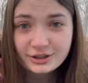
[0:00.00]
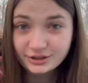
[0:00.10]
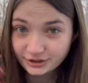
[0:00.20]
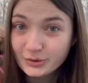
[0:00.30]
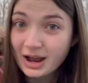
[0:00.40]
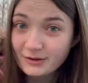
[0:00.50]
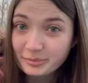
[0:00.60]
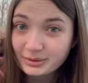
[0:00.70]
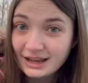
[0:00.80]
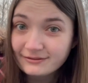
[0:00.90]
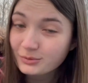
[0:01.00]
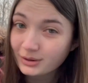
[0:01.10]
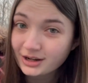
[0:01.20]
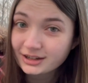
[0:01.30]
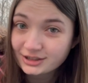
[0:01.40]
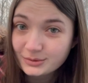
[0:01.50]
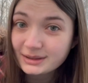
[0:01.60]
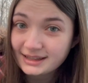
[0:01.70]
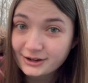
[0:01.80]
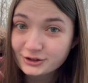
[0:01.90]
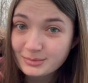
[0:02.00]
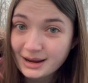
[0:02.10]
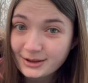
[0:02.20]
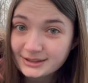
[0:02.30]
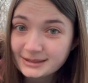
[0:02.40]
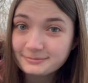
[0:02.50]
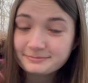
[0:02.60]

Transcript: Do you have a plan for what you're going to do with the extra males?